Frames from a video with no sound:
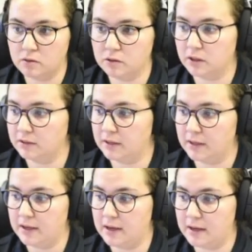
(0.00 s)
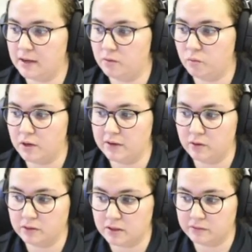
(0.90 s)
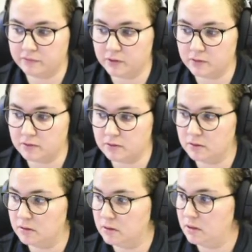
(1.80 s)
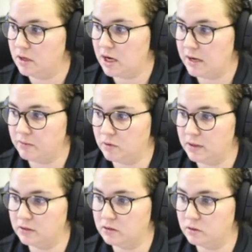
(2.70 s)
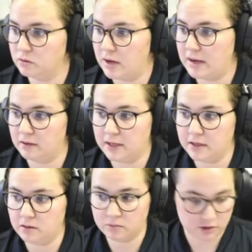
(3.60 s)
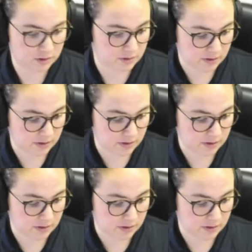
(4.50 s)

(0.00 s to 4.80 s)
Doc that I had where I wrote down flutes. I'm going to add a link, which is this